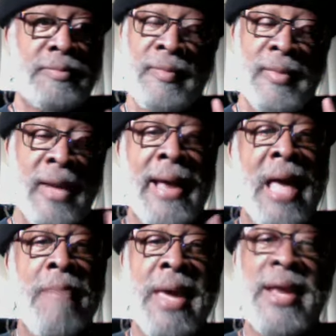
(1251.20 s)
and
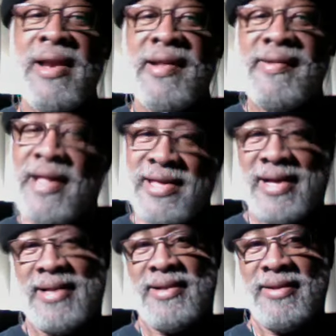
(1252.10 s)
I made a decision
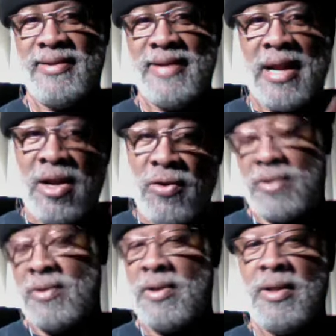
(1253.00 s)
that, look,
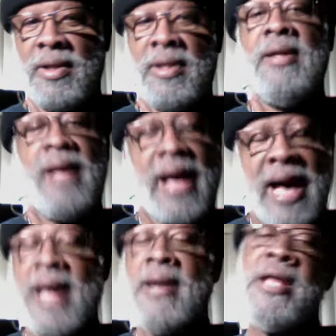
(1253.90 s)

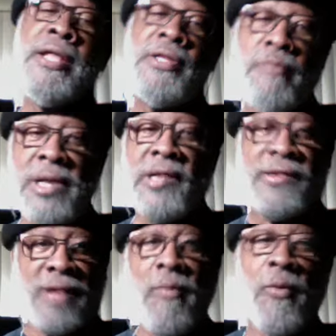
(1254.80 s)
I needed to be
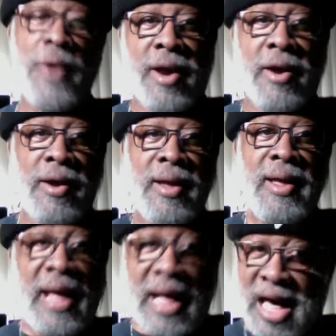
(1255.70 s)
somewhere
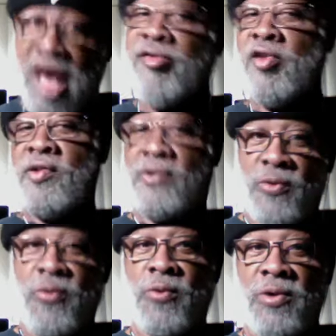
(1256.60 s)
after
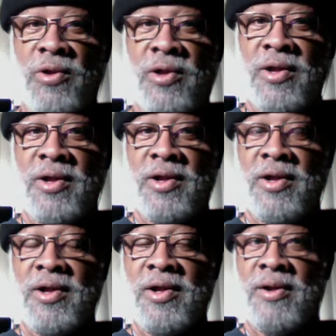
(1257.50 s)
school
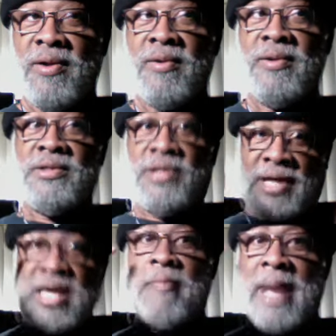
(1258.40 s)
to
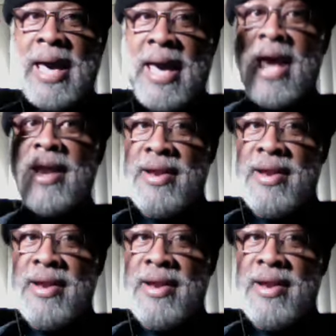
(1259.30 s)
keep my head